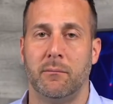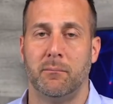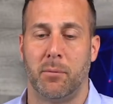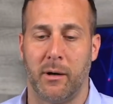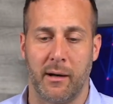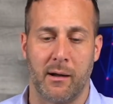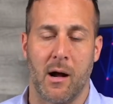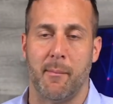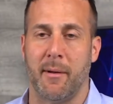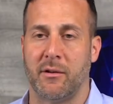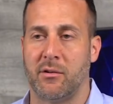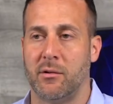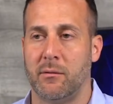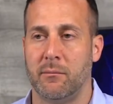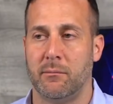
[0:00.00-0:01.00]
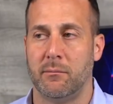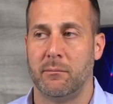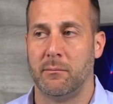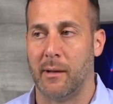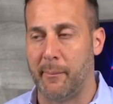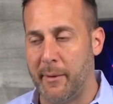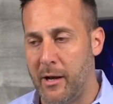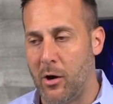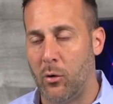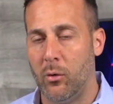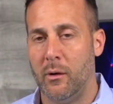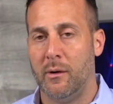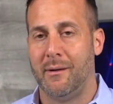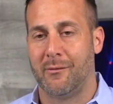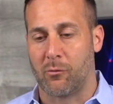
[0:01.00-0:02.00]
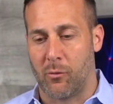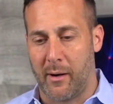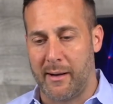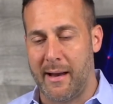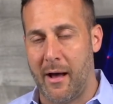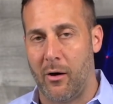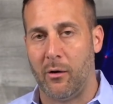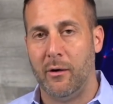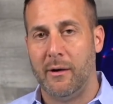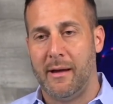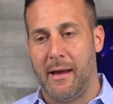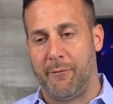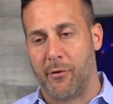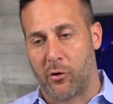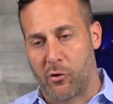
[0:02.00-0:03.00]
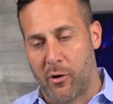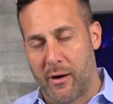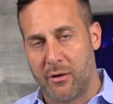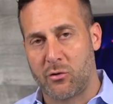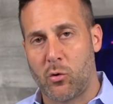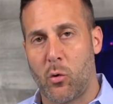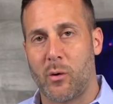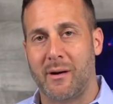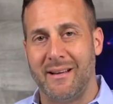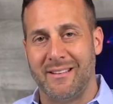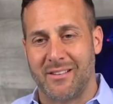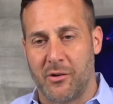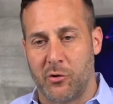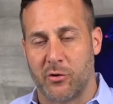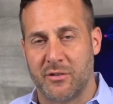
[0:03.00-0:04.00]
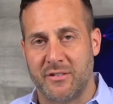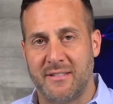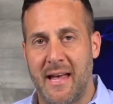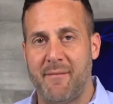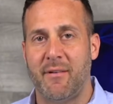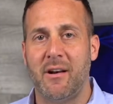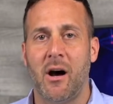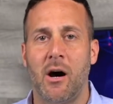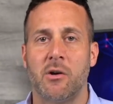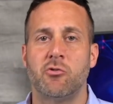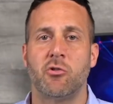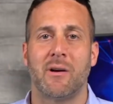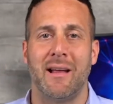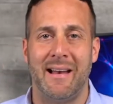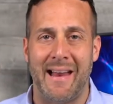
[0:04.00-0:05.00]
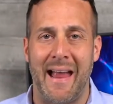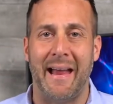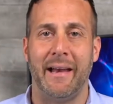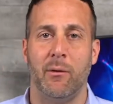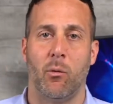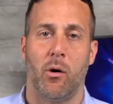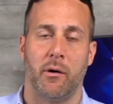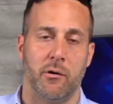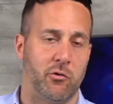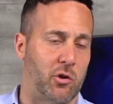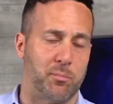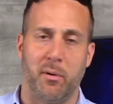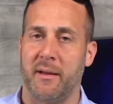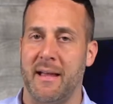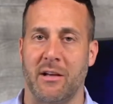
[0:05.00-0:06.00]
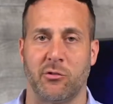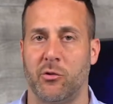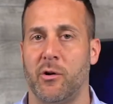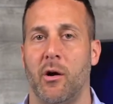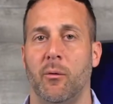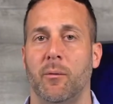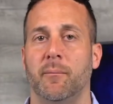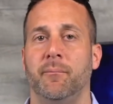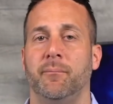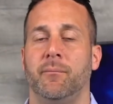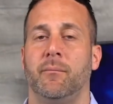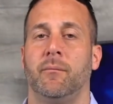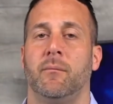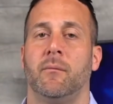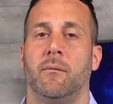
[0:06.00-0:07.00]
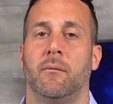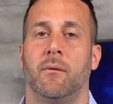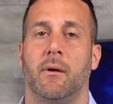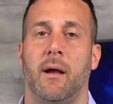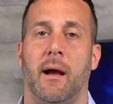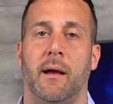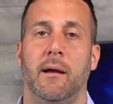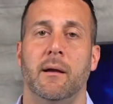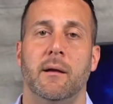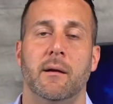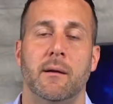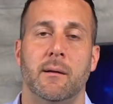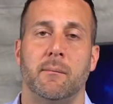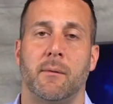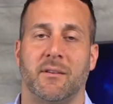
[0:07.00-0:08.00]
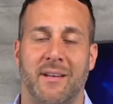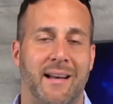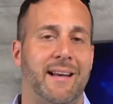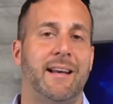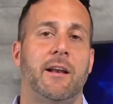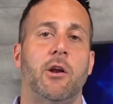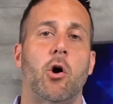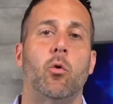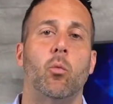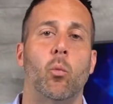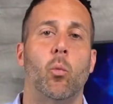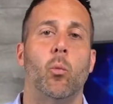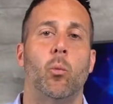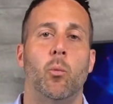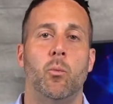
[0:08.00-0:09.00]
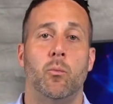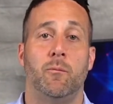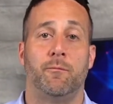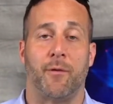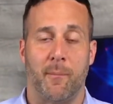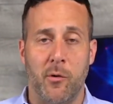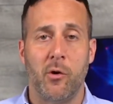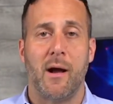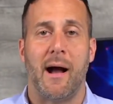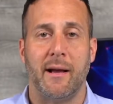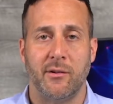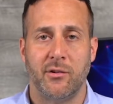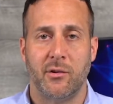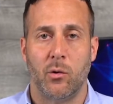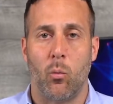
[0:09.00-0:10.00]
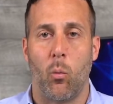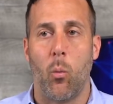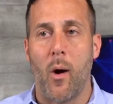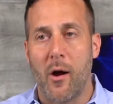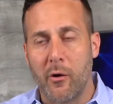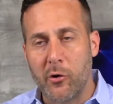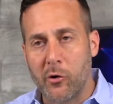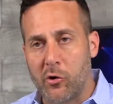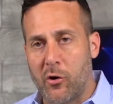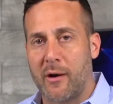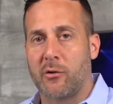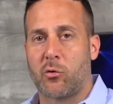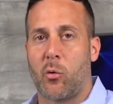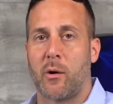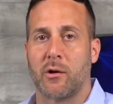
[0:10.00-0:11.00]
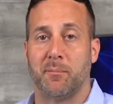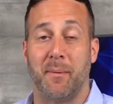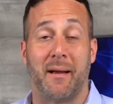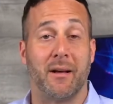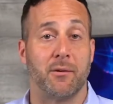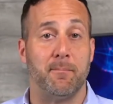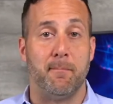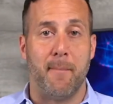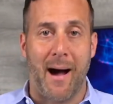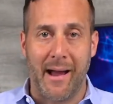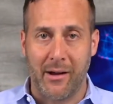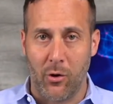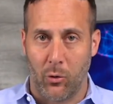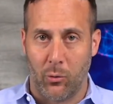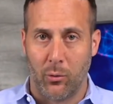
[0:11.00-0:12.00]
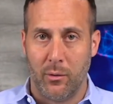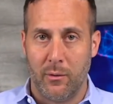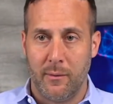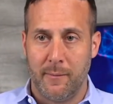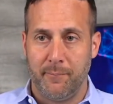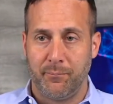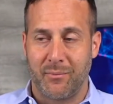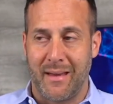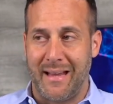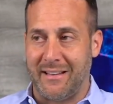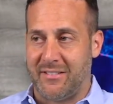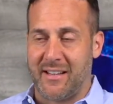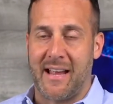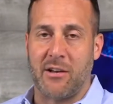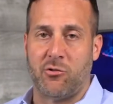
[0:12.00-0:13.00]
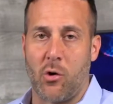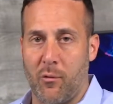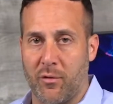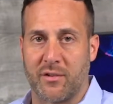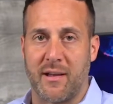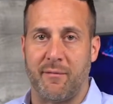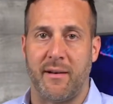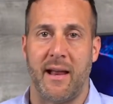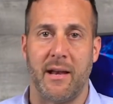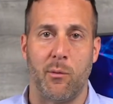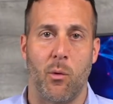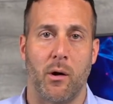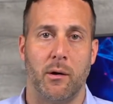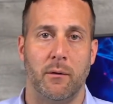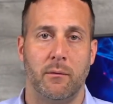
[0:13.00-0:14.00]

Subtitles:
Put it in comments. Let me know right now if your credit score is under 781. Just put yes or no. Okay? Because I need to know from you guys where your credit score is, because my goal is to get you over 781.